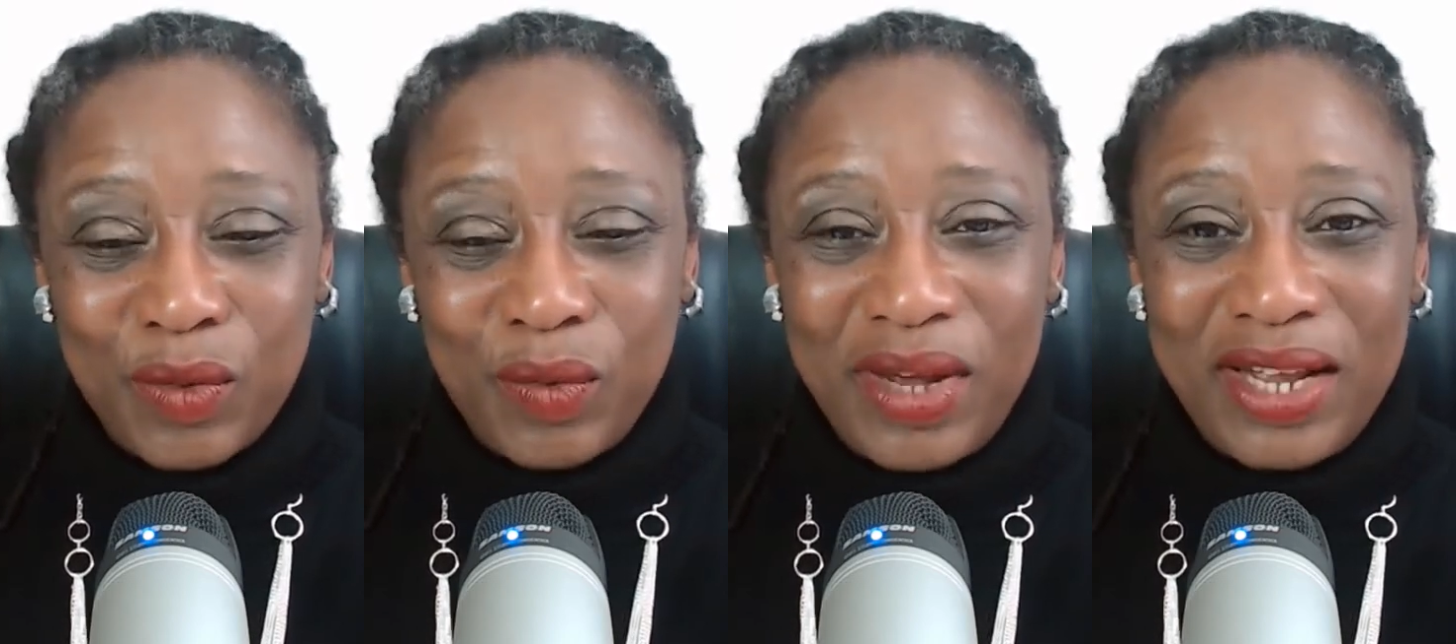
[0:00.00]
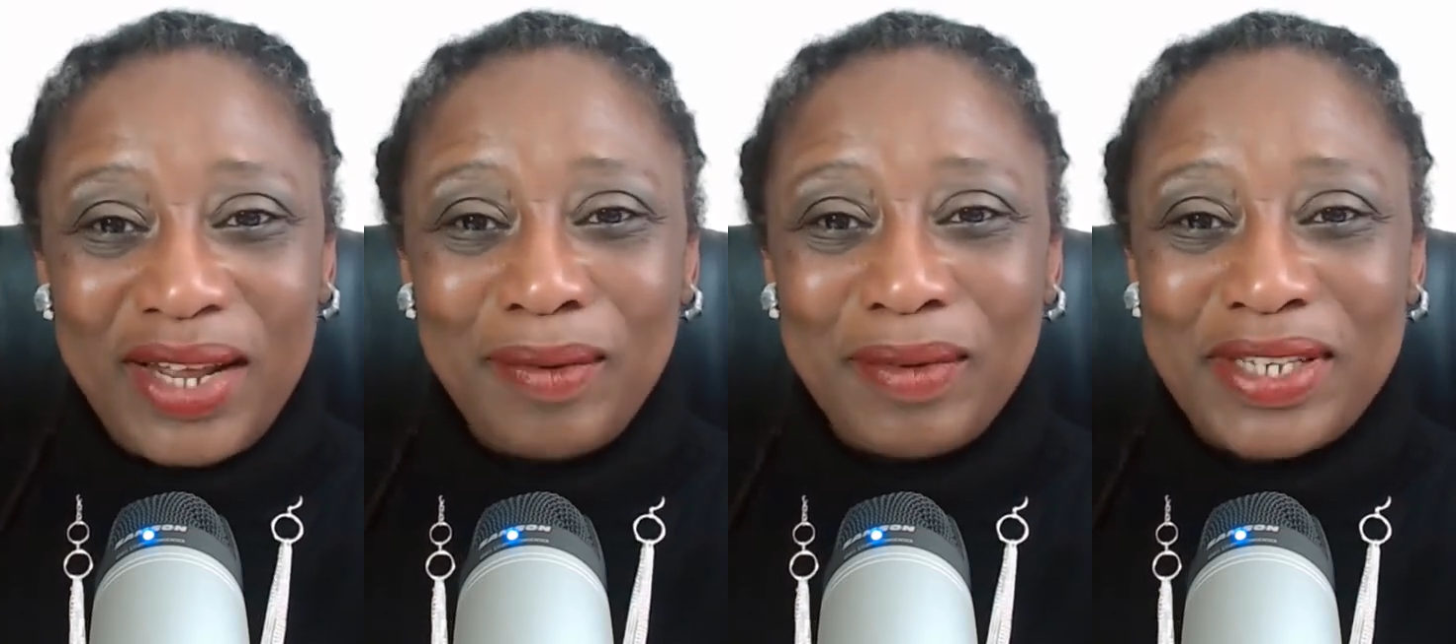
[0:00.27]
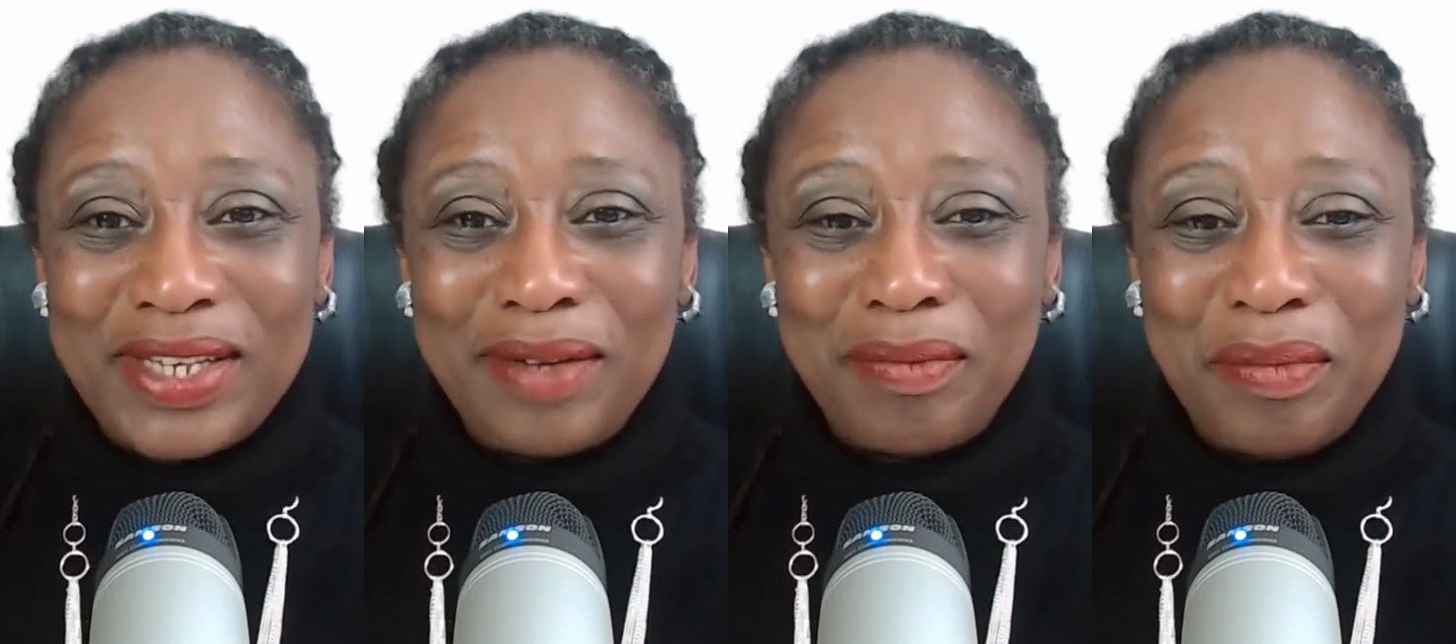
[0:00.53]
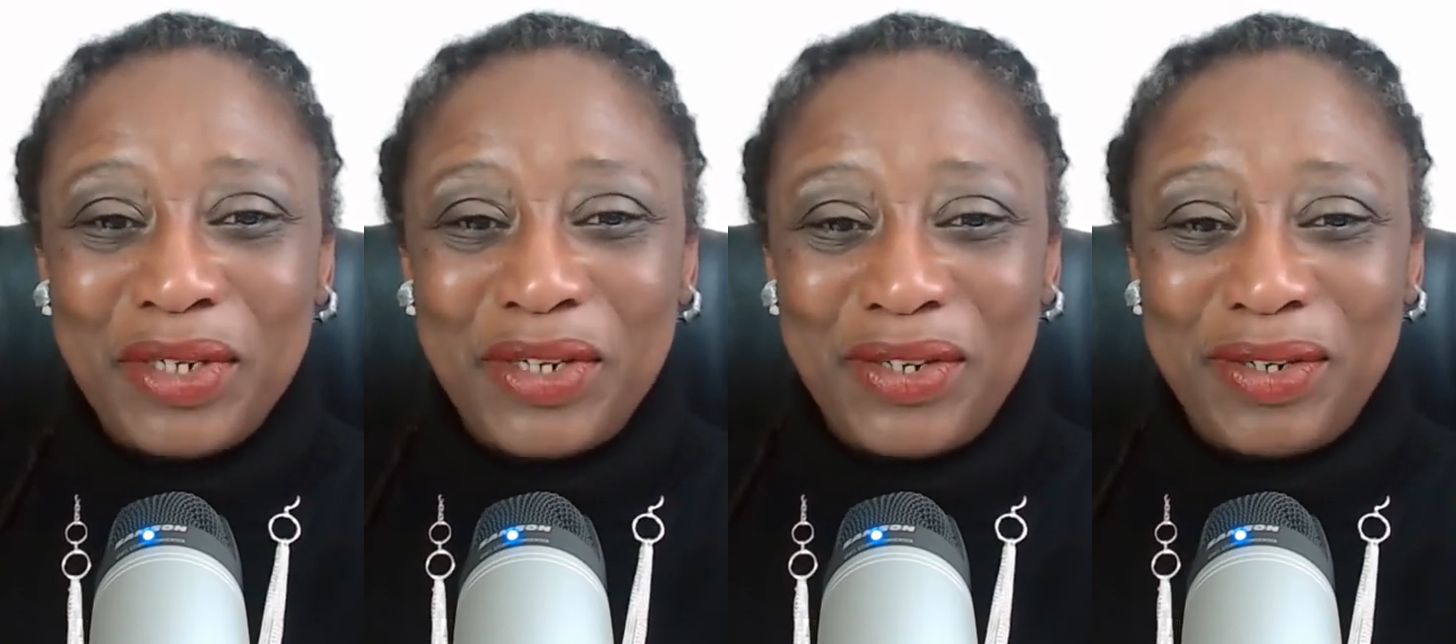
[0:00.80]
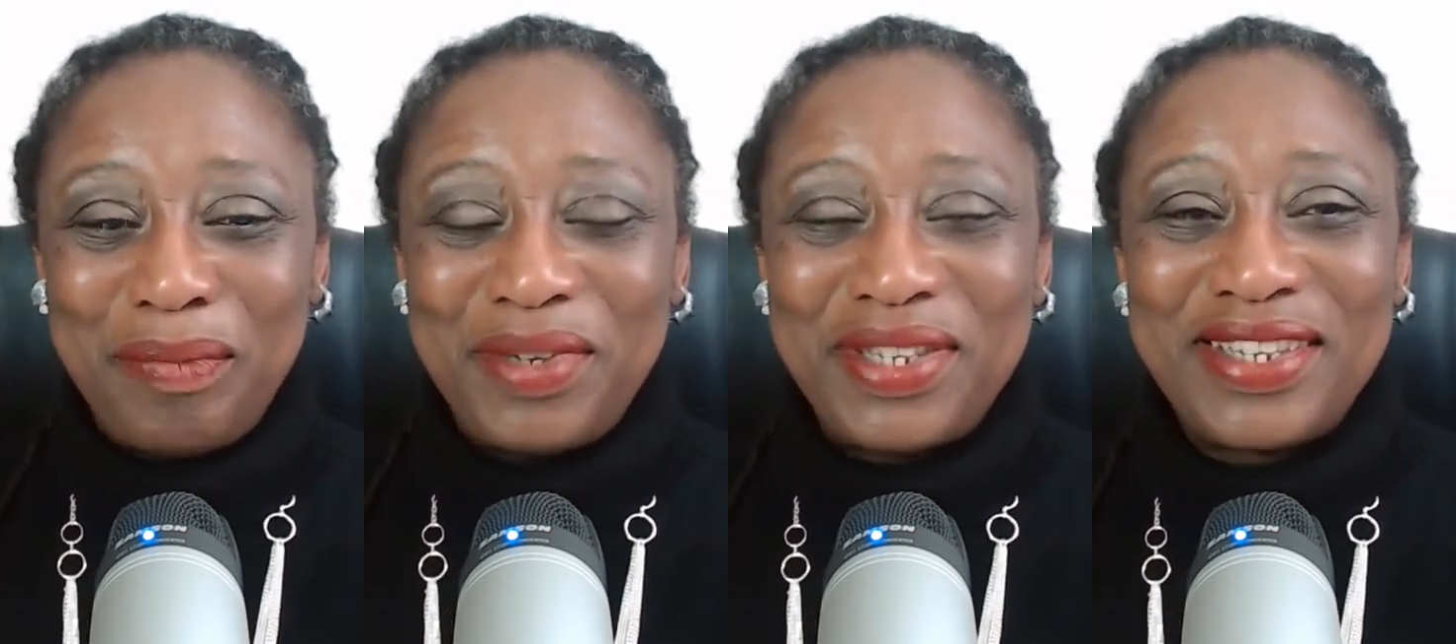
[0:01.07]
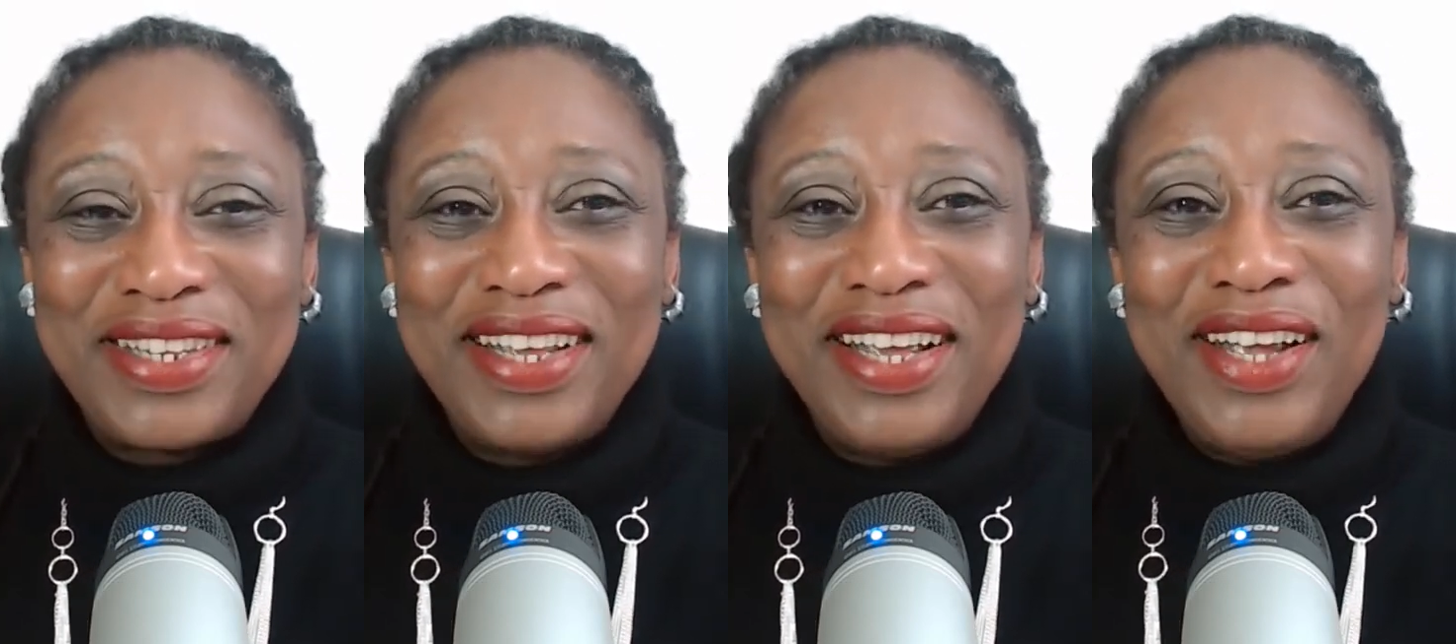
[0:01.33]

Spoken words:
is while I was at Bishop's.